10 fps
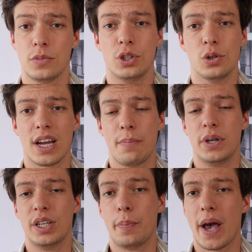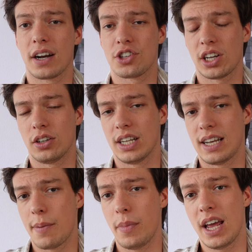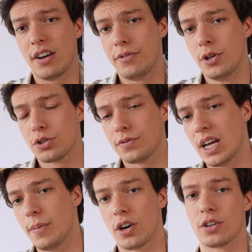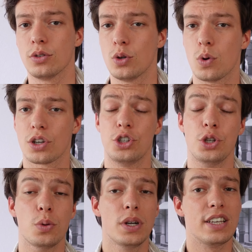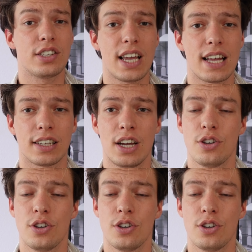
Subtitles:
you can be the better channel than them, and the viewers of them are going to watch you instead.